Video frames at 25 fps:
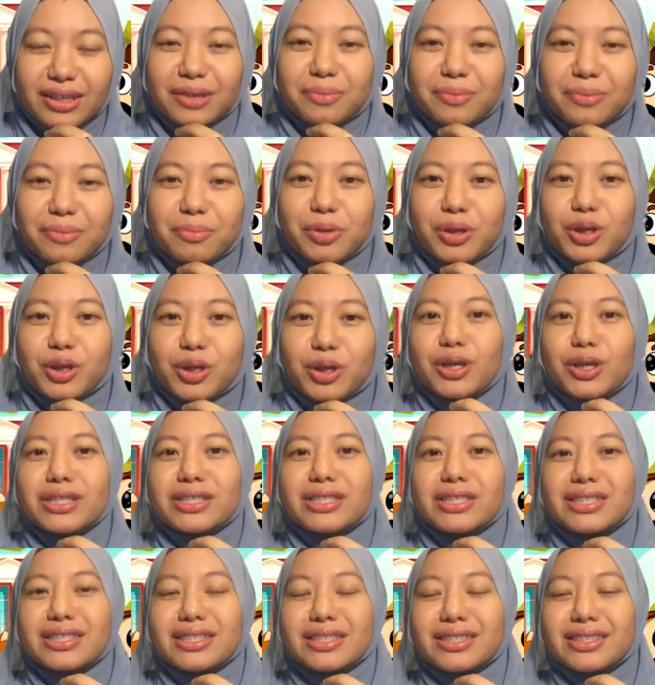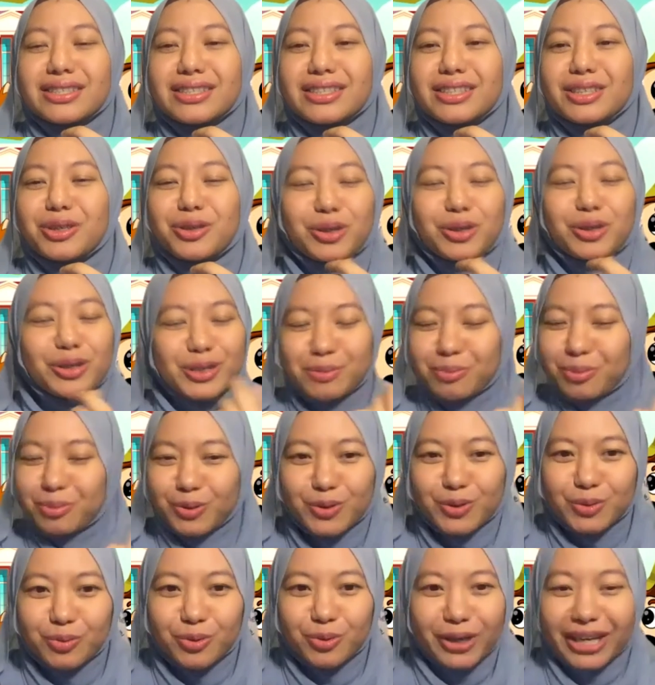because you're not supposed
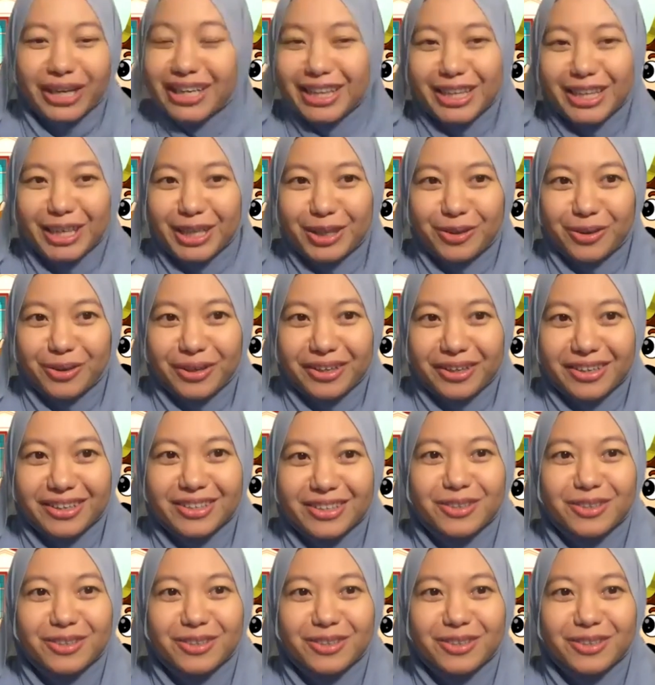to put anything in your ear.